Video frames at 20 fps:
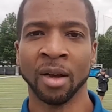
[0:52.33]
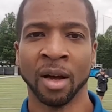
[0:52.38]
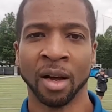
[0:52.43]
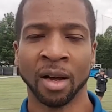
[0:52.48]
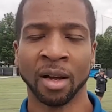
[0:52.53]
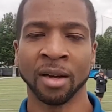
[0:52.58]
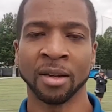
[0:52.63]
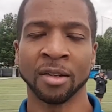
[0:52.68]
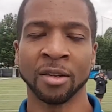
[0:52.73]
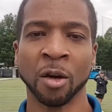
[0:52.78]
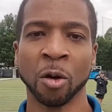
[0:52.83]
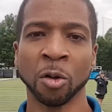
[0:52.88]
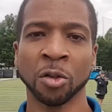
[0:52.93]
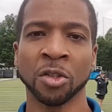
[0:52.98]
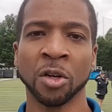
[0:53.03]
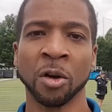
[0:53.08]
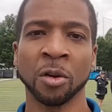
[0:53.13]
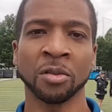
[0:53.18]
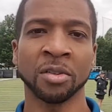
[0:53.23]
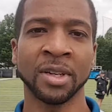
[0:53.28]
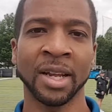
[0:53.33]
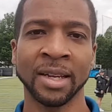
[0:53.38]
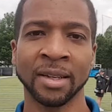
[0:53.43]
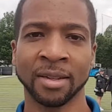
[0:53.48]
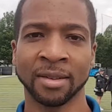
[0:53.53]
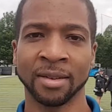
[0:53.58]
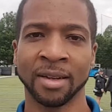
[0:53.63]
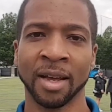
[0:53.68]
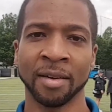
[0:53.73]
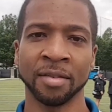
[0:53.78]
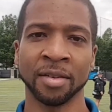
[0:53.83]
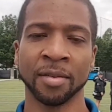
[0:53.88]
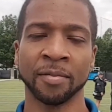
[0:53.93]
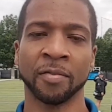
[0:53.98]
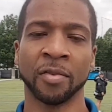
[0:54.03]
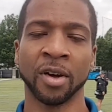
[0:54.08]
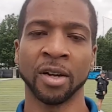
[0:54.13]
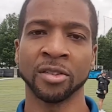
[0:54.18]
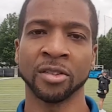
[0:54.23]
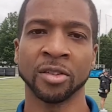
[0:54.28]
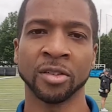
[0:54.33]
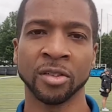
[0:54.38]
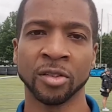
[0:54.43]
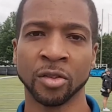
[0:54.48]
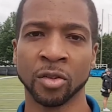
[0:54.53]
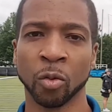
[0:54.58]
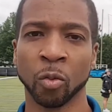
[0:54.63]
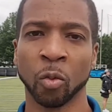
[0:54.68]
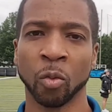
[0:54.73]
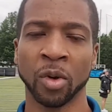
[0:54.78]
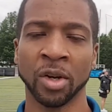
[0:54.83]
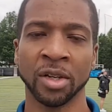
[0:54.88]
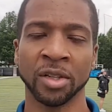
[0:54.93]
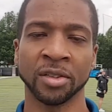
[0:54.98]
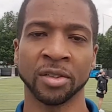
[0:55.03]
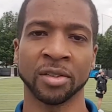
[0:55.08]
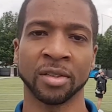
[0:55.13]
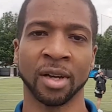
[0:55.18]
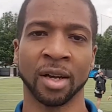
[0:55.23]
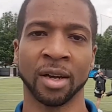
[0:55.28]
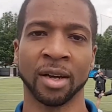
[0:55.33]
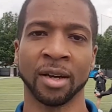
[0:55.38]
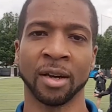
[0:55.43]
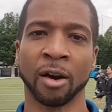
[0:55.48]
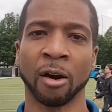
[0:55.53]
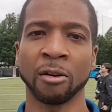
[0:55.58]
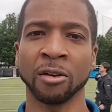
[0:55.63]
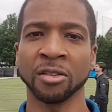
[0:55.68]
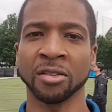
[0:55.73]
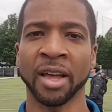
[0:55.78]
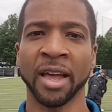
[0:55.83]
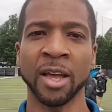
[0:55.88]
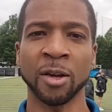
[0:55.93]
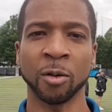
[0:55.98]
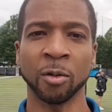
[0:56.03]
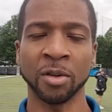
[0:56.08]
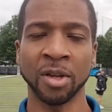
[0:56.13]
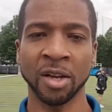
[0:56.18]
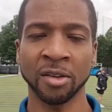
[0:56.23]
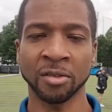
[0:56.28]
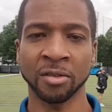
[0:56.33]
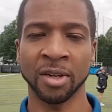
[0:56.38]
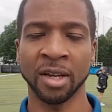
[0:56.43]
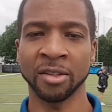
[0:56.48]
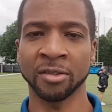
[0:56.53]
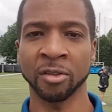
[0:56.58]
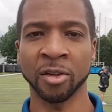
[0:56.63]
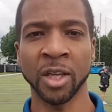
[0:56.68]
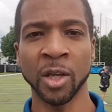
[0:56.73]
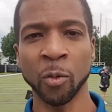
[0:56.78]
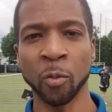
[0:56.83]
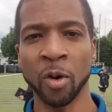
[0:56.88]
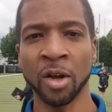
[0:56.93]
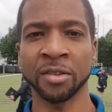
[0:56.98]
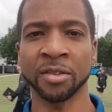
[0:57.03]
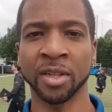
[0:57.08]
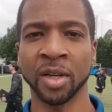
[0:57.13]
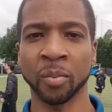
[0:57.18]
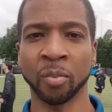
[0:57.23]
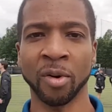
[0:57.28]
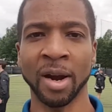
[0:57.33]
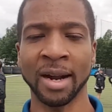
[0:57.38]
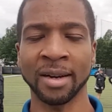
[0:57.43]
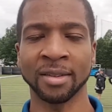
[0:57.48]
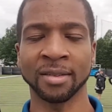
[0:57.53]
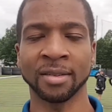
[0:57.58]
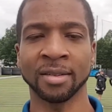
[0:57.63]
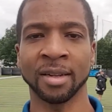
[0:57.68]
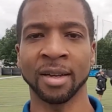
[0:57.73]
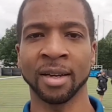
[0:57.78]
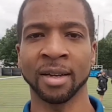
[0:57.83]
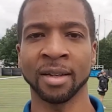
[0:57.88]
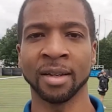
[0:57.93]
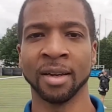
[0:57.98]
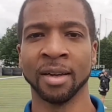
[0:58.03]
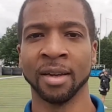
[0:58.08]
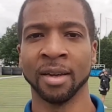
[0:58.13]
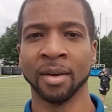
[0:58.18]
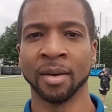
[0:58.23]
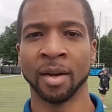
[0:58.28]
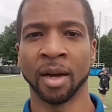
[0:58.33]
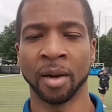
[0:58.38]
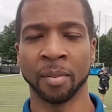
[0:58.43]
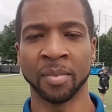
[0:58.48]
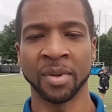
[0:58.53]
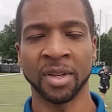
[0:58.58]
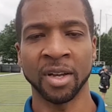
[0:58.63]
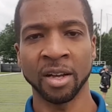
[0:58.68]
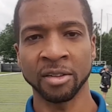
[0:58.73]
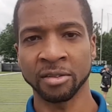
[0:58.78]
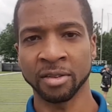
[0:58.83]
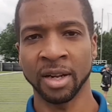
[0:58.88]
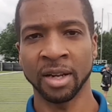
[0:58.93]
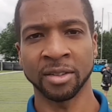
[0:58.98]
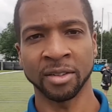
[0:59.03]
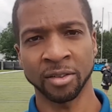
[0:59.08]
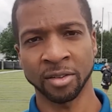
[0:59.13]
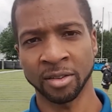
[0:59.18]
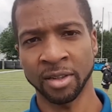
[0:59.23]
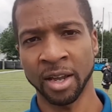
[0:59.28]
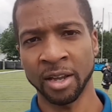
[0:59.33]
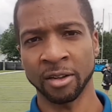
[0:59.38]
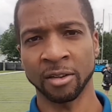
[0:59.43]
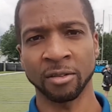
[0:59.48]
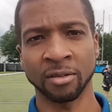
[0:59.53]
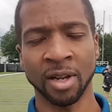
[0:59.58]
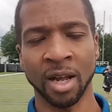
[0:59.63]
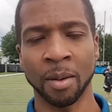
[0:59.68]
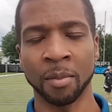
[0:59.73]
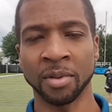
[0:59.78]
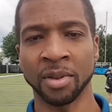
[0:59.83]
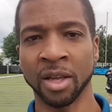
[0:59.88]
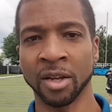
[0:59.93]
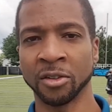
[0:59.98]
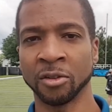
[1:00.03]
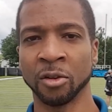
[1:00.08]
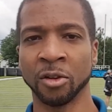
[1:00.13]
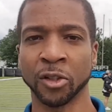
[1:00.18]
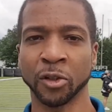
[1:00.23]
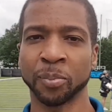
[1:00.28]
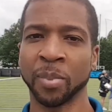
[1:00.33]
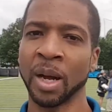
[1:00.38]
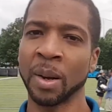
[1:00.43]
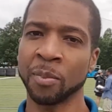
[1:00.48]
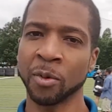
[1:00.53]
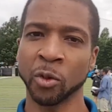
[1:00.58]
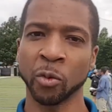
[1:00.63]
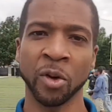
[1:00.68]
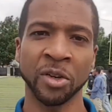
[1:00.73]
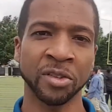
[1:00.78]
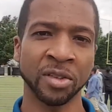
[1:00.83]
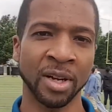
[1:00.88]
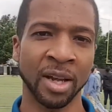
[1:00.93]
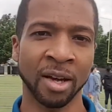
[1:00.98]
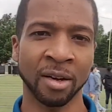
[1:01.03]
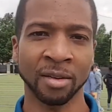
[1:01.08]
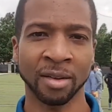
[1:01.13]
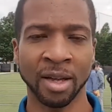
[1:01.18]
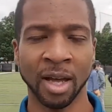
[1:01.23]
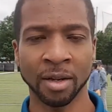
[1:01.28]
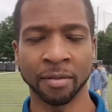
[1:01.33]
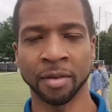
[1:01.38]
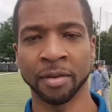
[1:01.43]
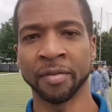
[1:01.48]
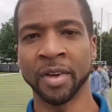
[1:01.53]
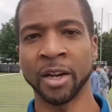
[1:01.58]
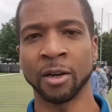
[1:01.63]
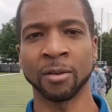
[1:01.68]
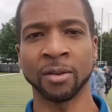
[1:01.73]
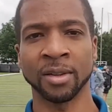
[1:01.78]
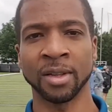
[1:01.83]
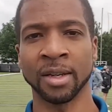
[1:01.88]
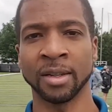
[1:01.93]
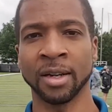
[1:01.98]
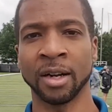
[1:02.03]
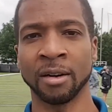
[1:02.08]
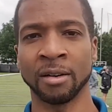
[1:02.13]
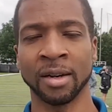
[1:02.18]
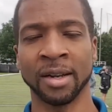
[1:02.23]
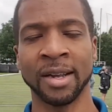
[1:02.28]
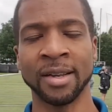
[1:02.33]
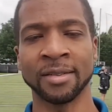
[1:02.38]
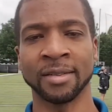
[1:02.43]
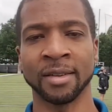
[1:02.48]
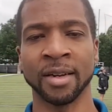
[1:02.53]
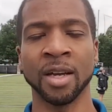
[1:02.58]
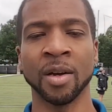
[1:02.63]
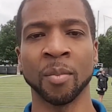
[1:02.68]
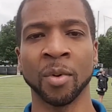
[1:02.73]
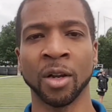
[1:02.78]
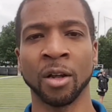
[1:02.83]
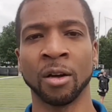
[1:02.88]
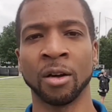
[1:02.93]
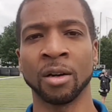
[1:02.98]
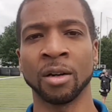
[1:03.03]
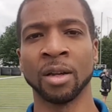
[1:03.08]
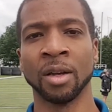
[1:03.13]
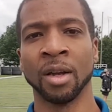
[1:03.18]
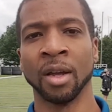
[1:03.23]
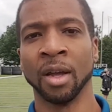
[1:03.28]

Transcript: Uh, no shows today. Devin Funchess was uh, hurt his ankle yesterday, so he wasn't in practice today. Uh, because of that, just taking her time with that. Julius Peppers wasn't out, kind of a veteran thing there, easing him along.